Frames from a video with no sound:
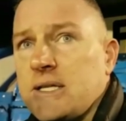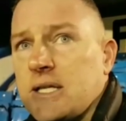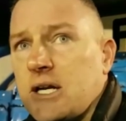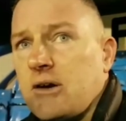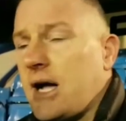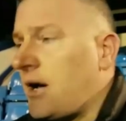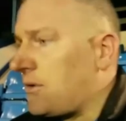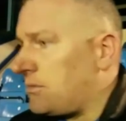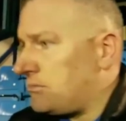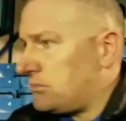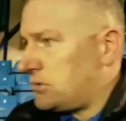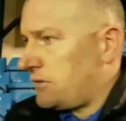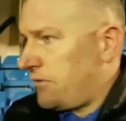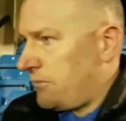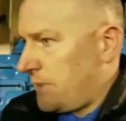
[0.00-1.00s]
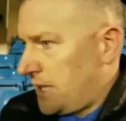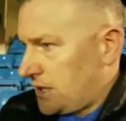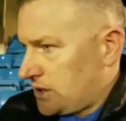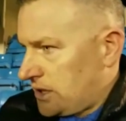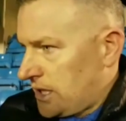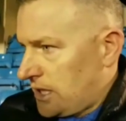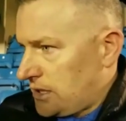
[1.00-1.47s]
in the crowd. So for me,
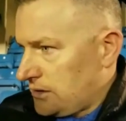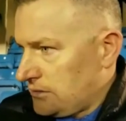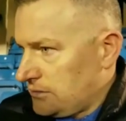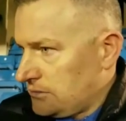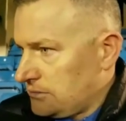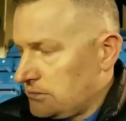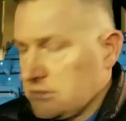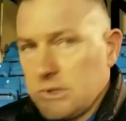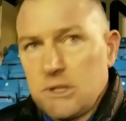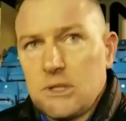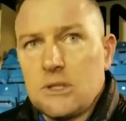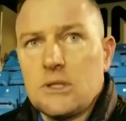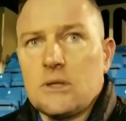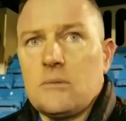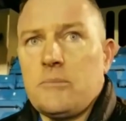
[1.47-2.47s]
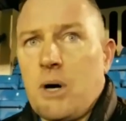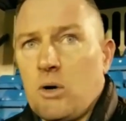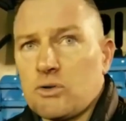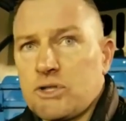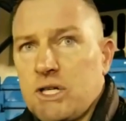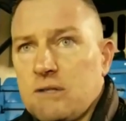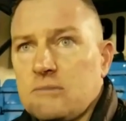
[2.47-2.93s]
that's a yellow.
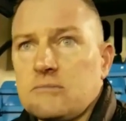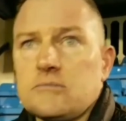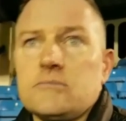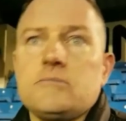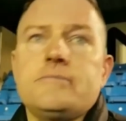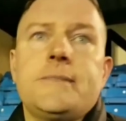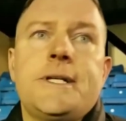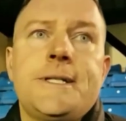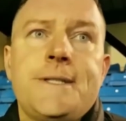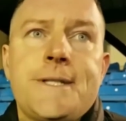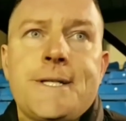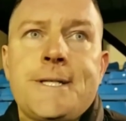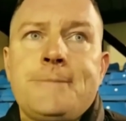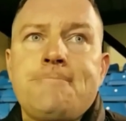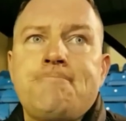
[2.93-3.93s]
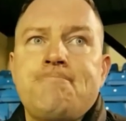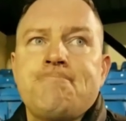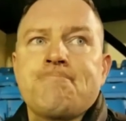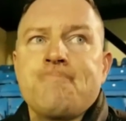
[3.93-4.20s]
Bottles it. And...